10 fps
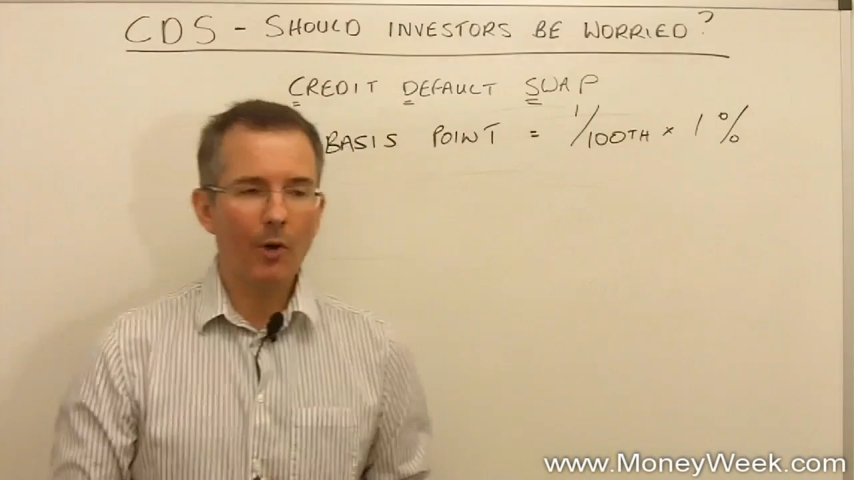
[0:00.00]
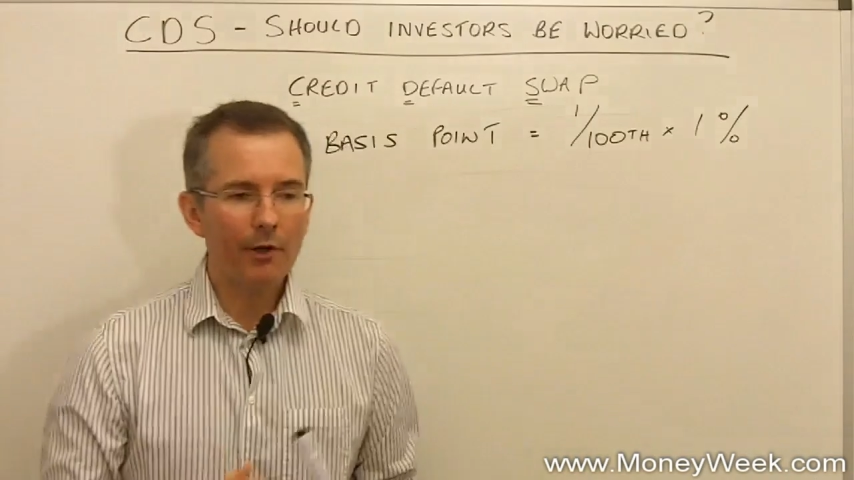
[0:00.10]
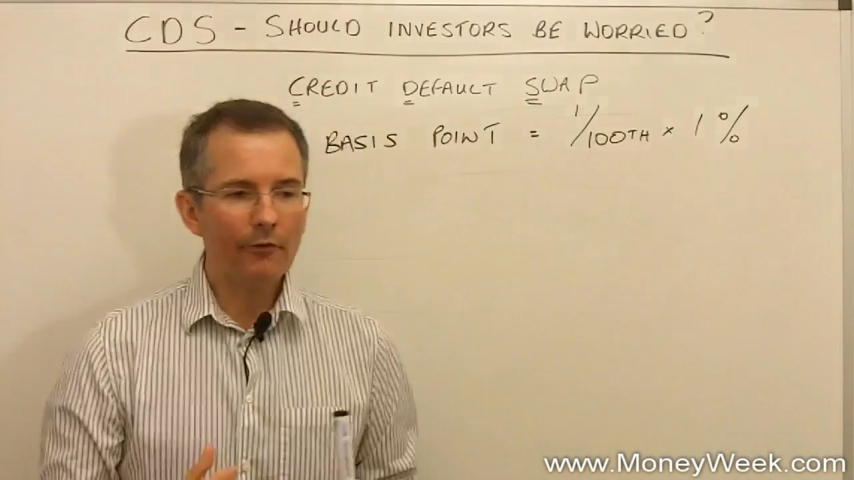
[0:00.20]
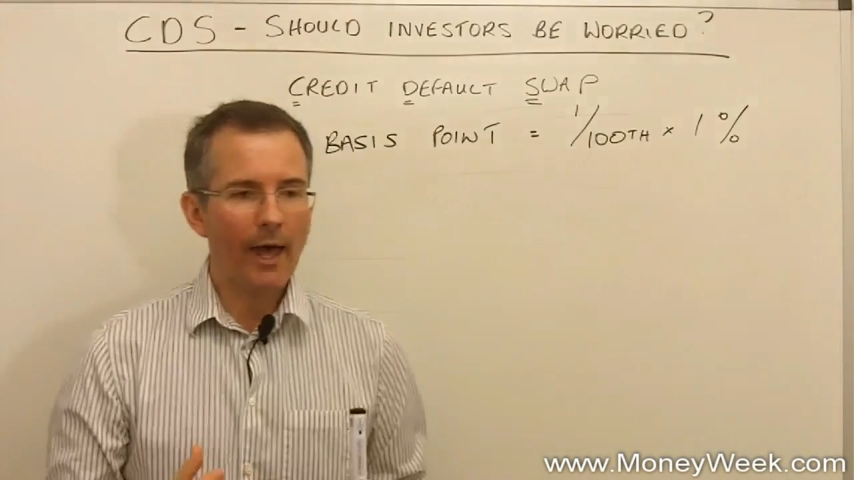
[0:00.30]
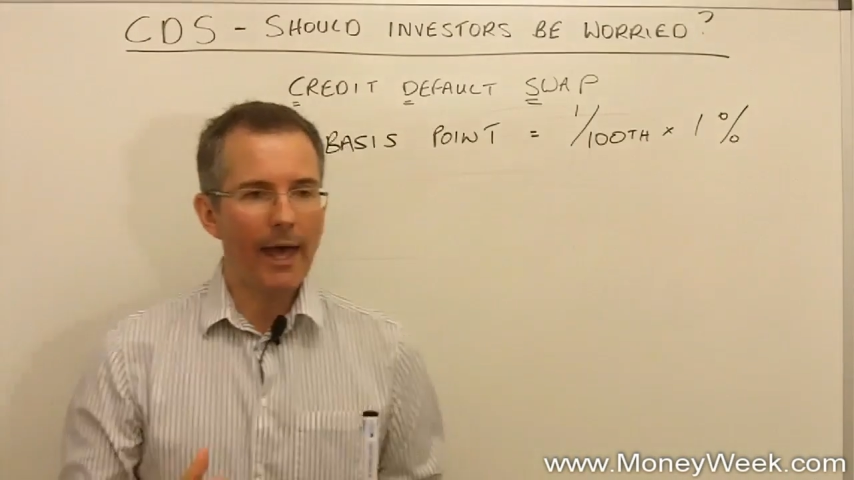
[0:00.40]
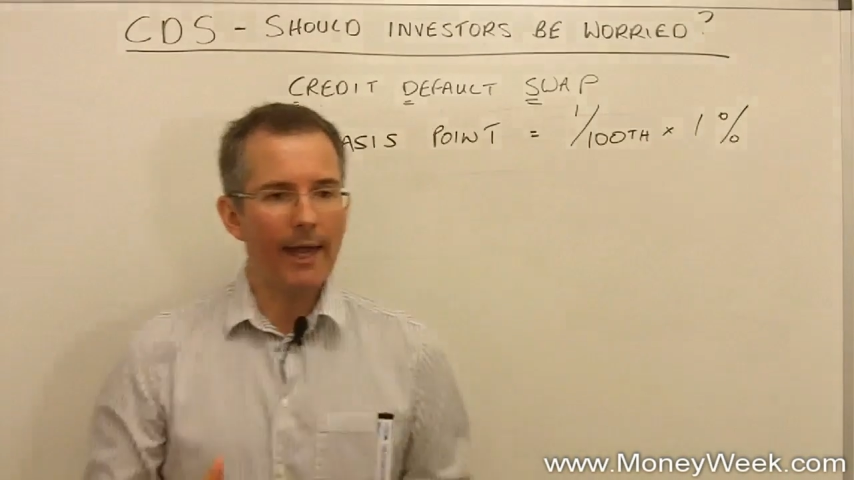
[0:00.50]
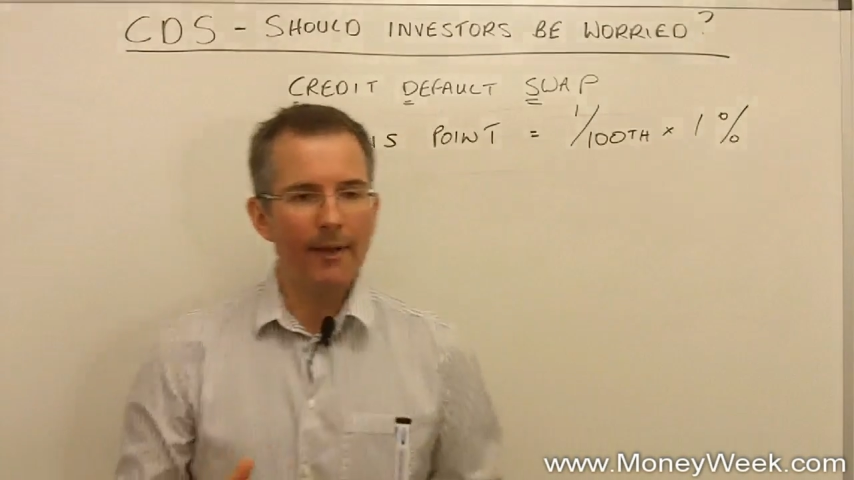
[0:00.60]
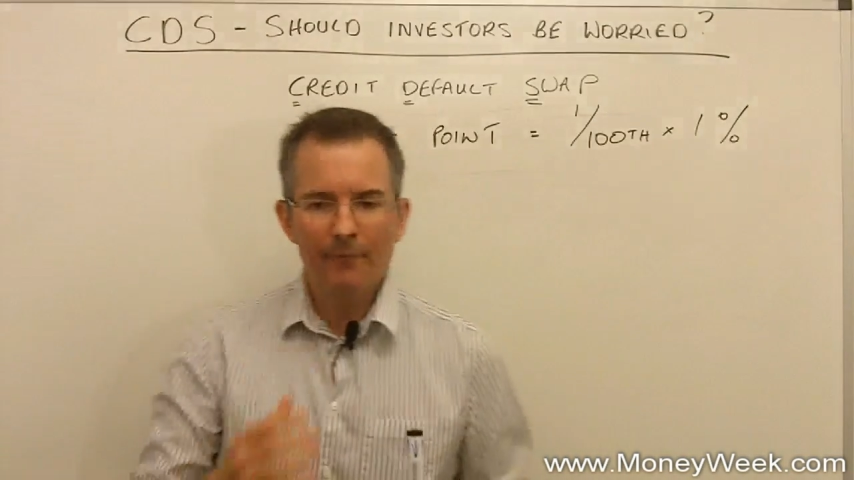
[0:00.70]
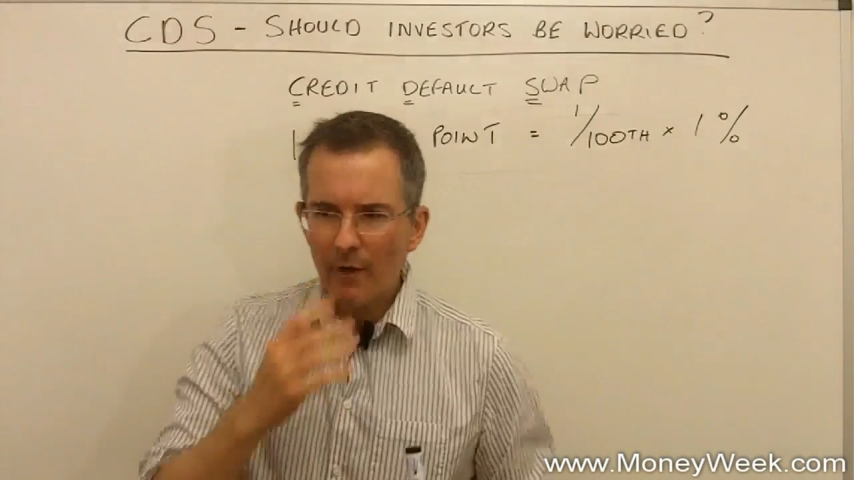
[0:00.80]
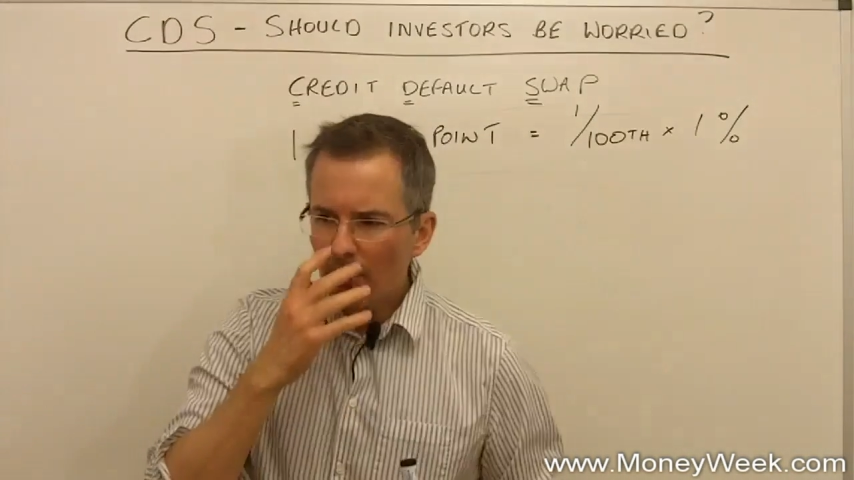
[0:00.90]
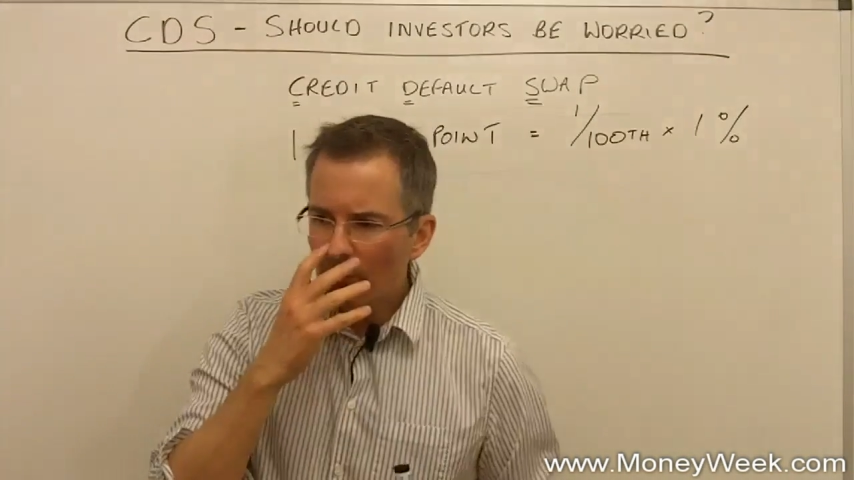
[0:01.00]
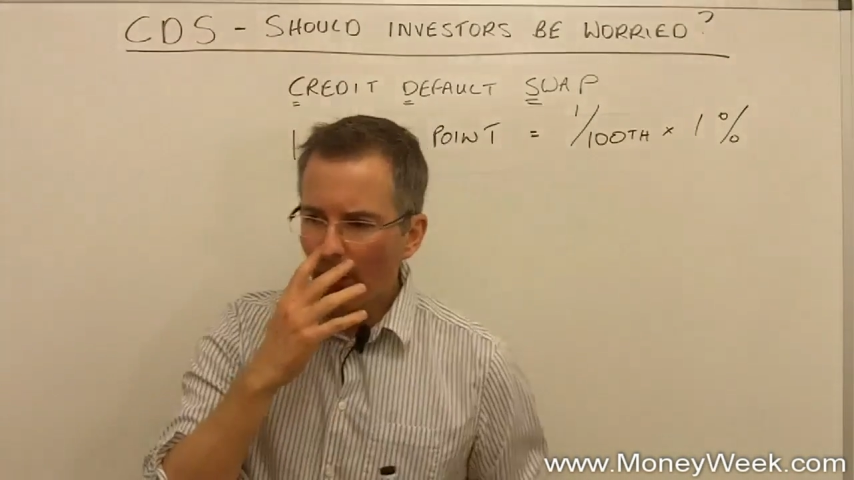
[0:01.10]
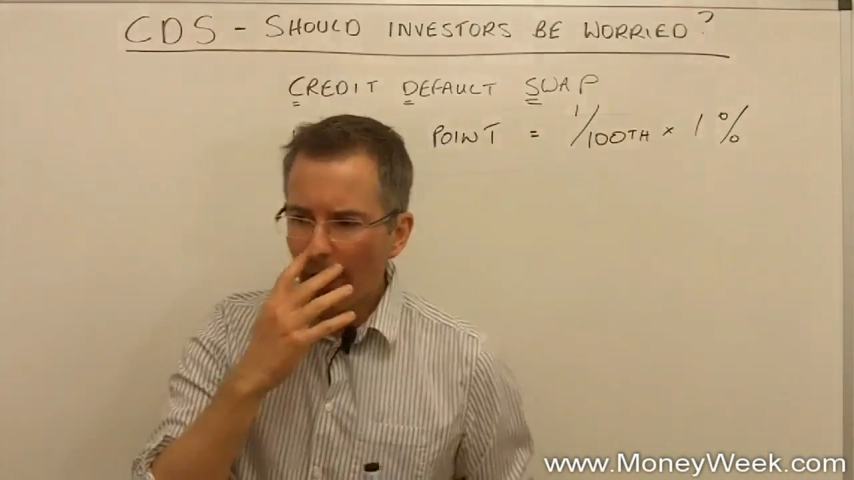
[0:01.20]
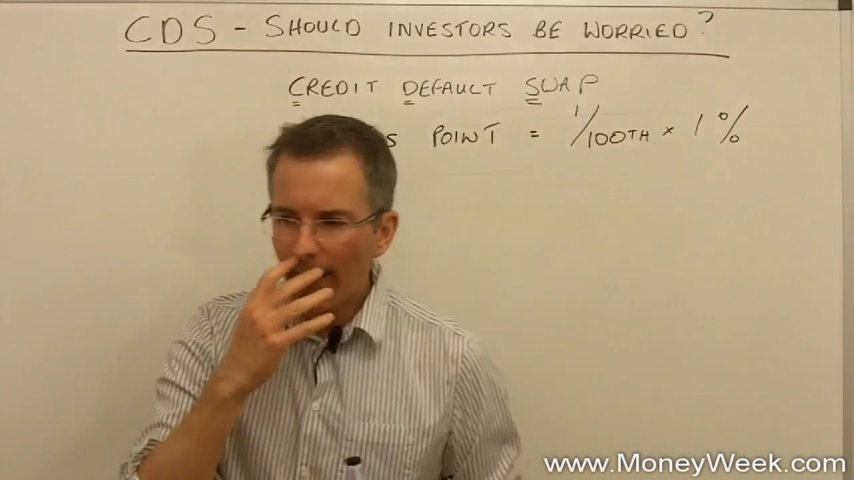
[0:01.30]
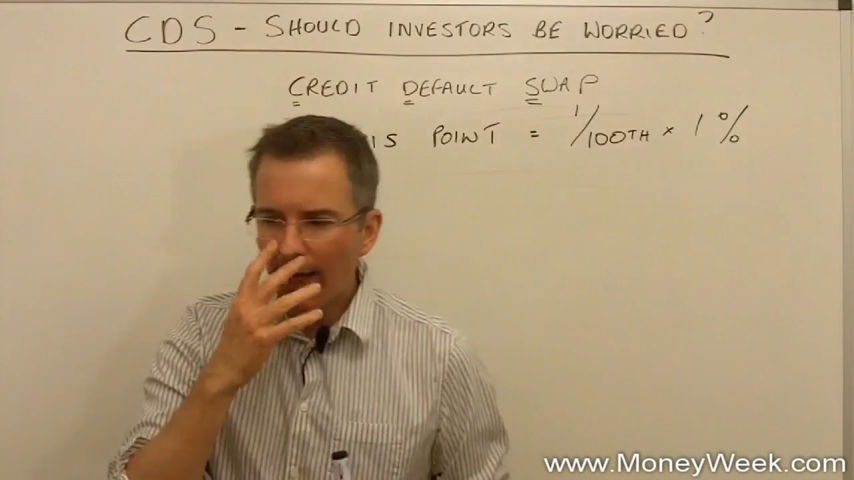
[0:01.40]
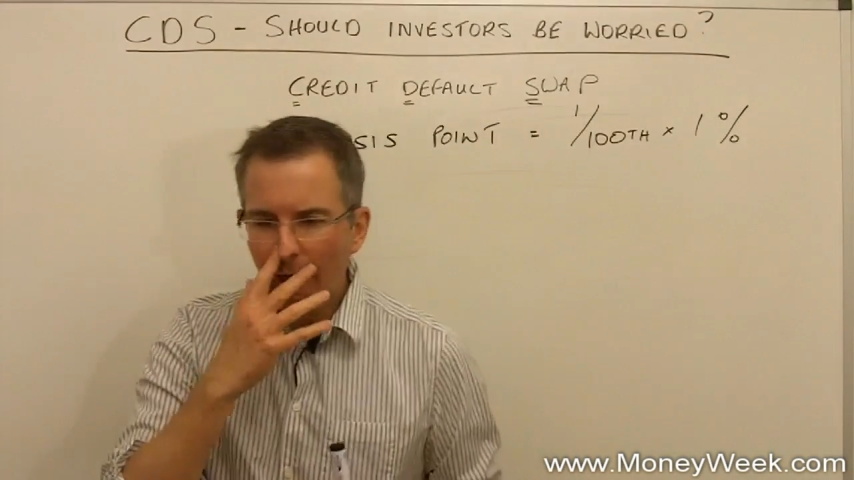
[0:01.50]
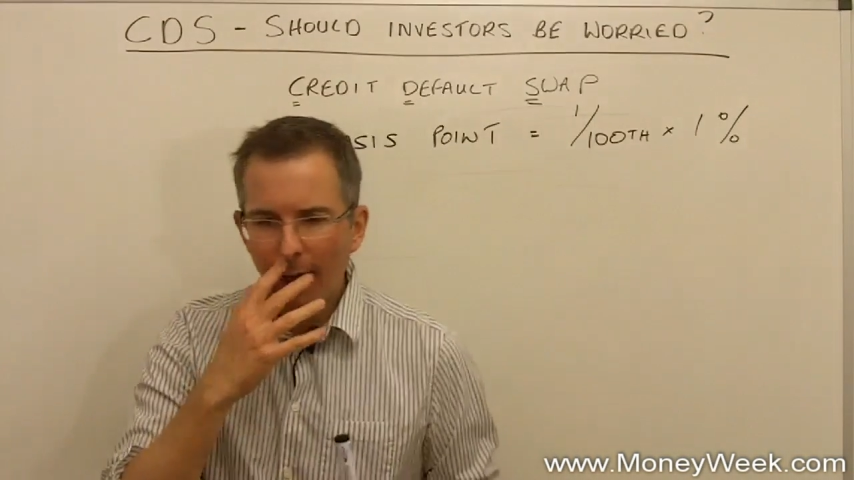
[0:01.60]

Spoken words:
were to say, right,